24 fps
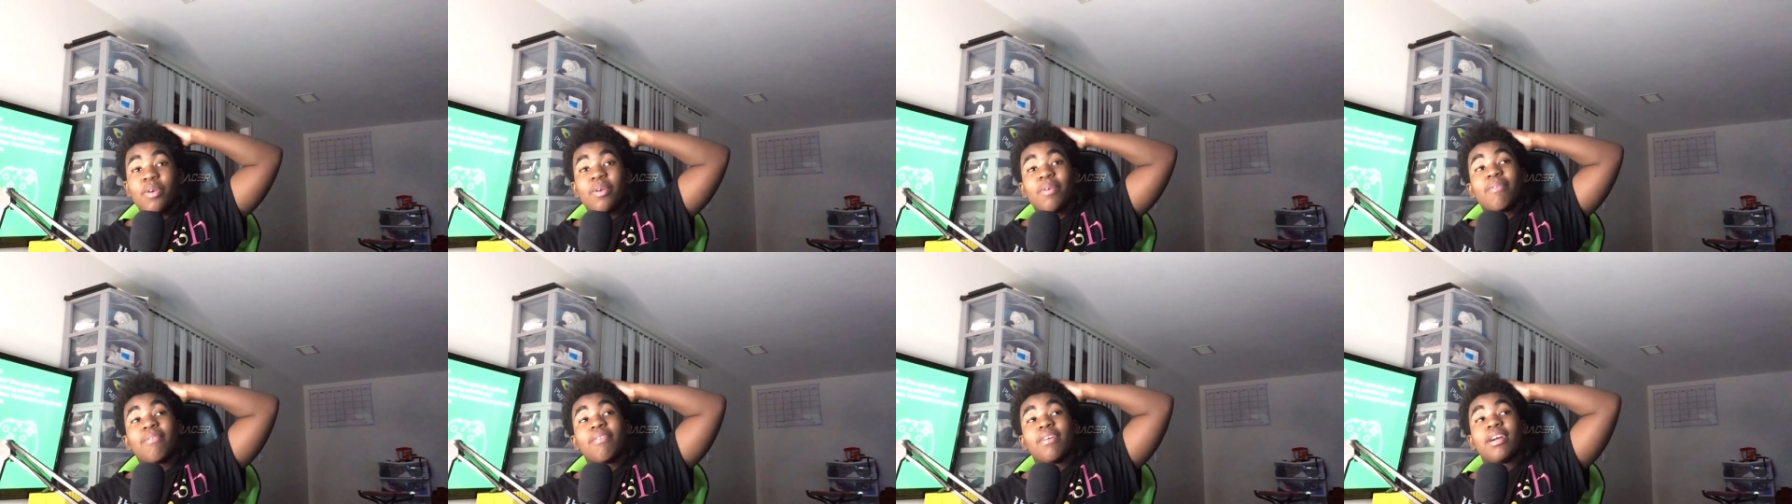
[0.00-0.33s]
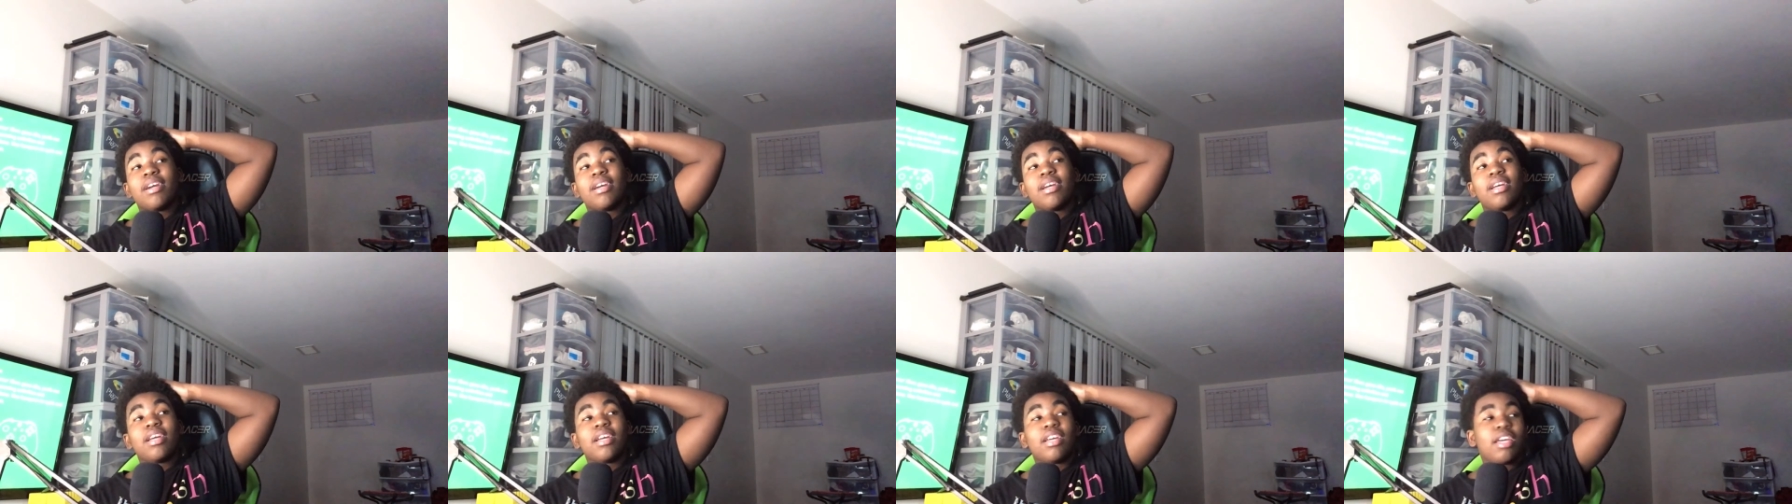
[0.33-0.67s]

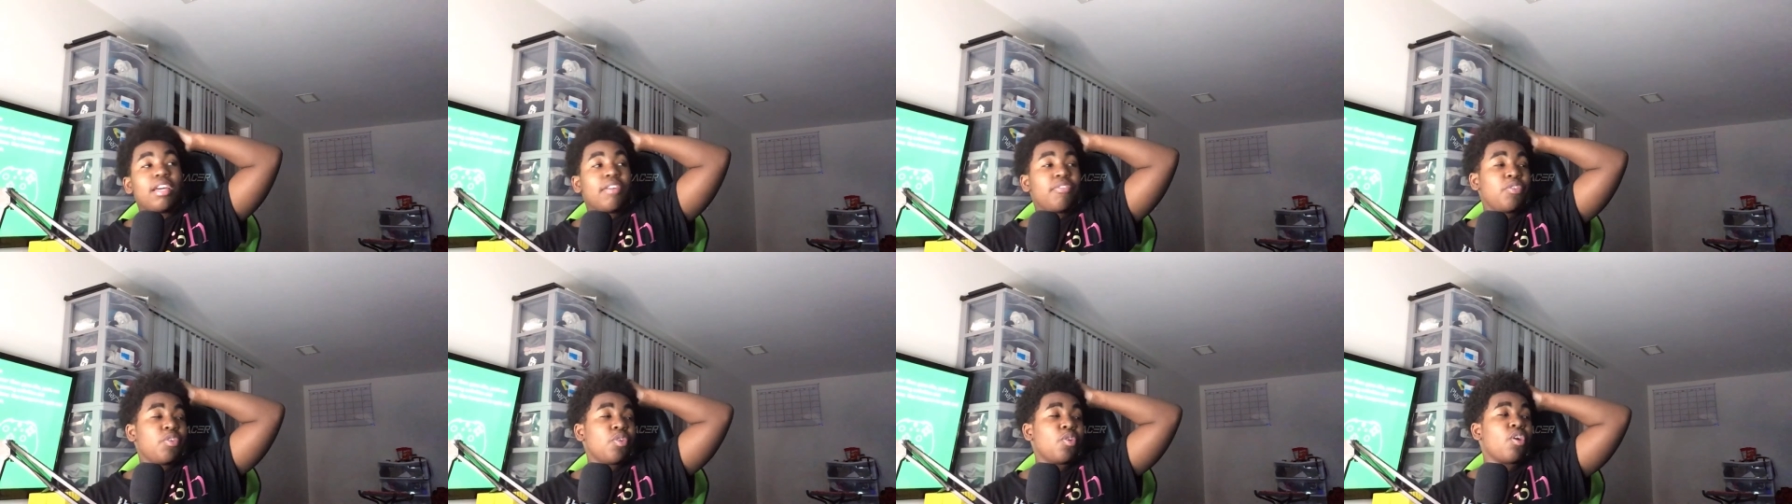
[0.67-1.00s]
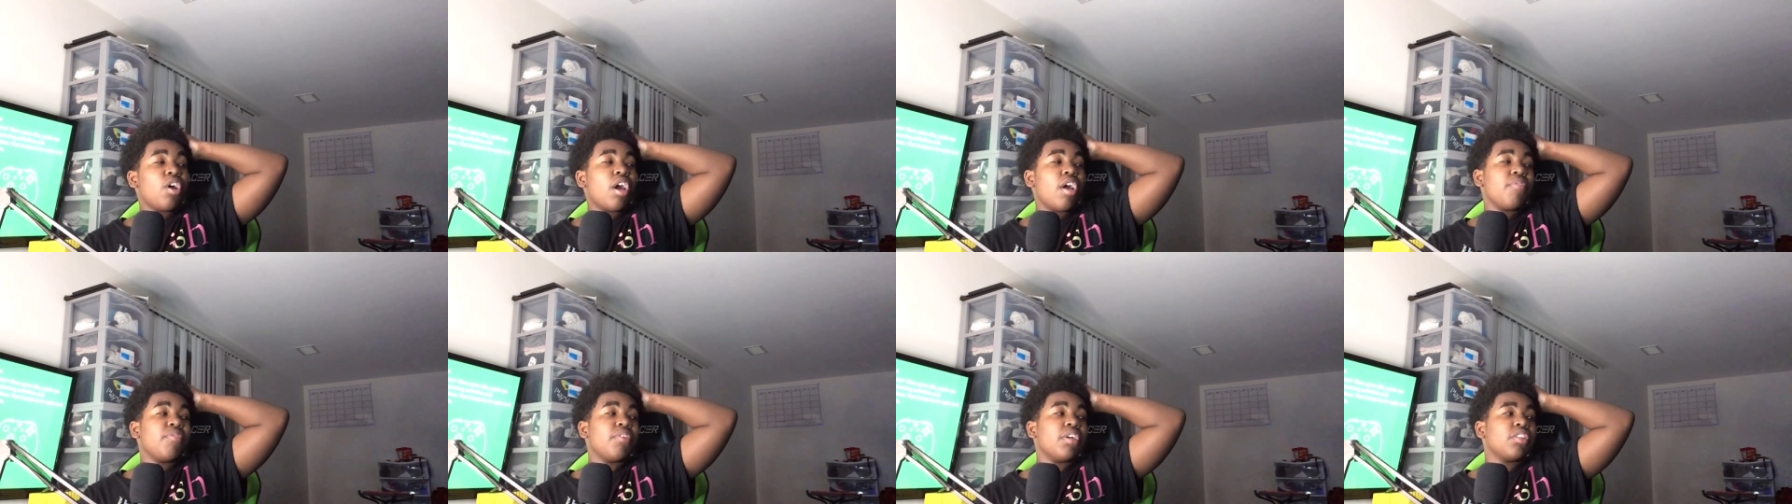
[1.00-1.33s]
when, if you don't
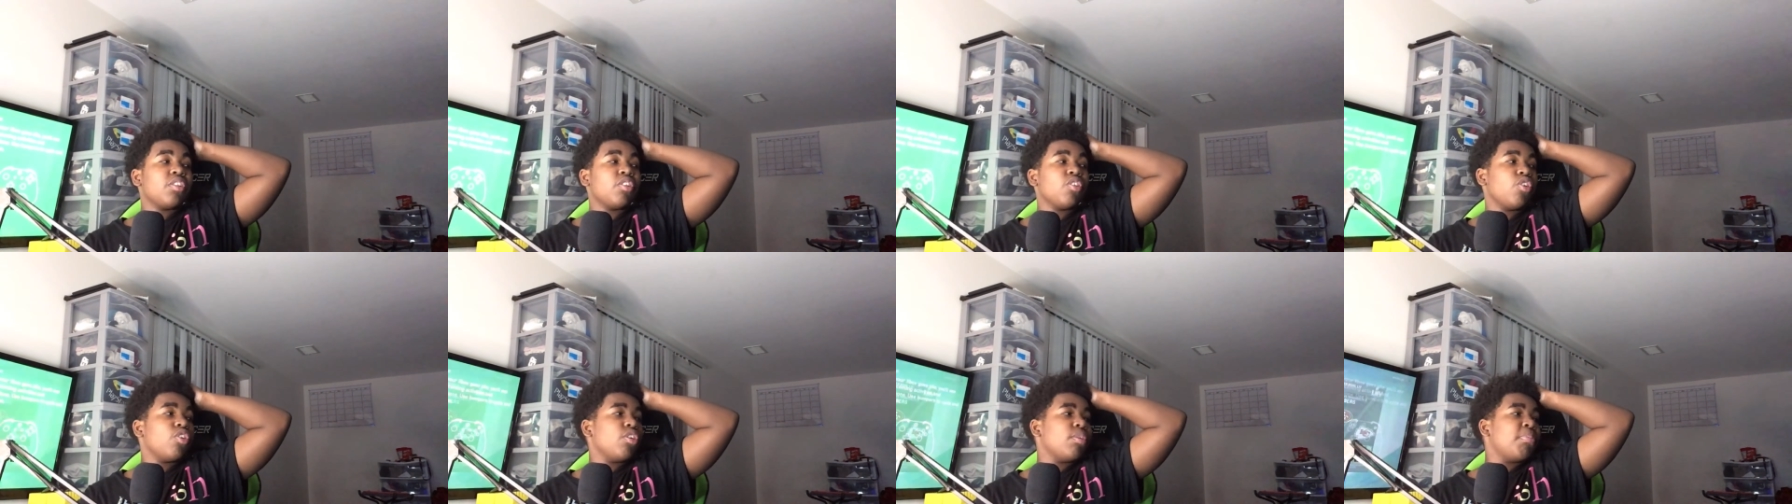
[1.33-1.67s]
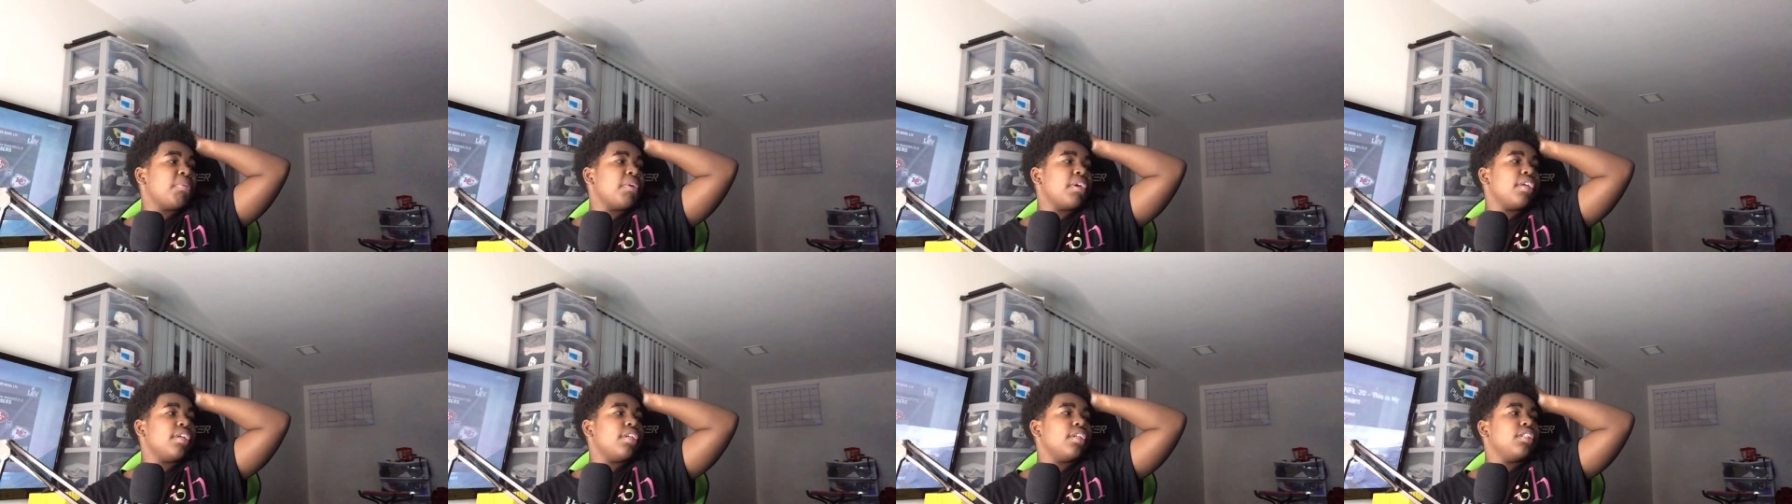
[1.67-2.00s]
have nothing on your
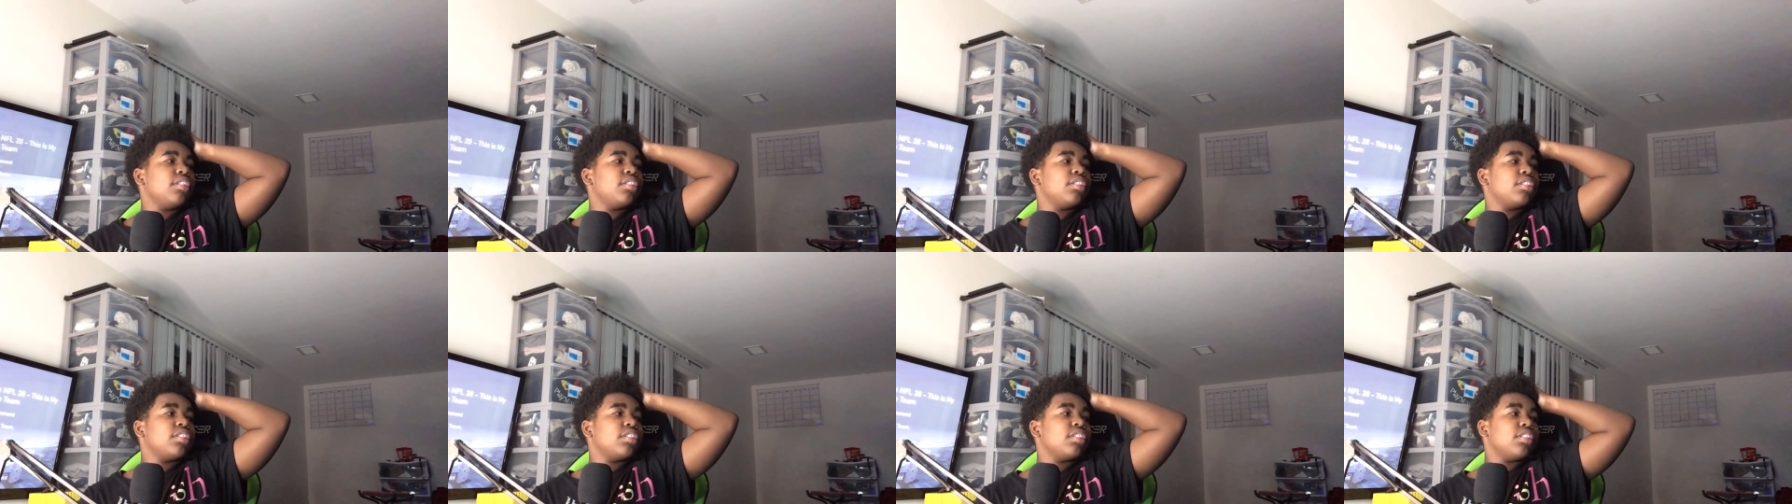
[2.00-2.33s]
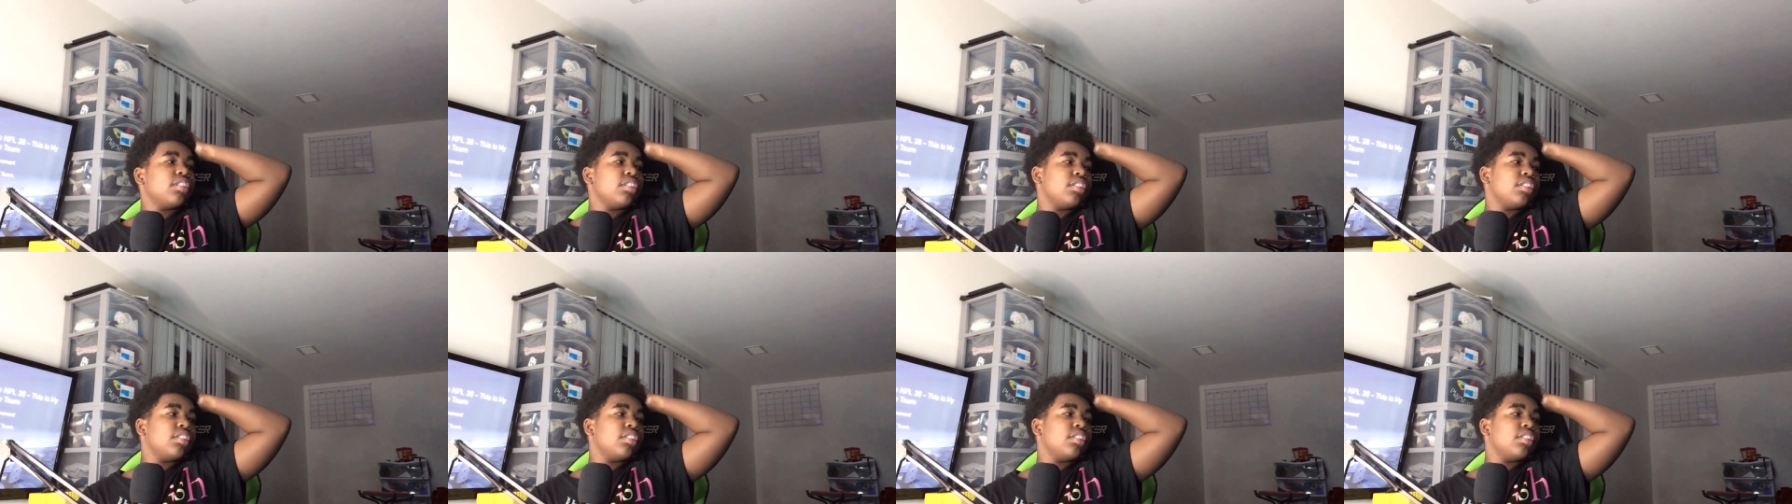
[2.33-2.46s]
page,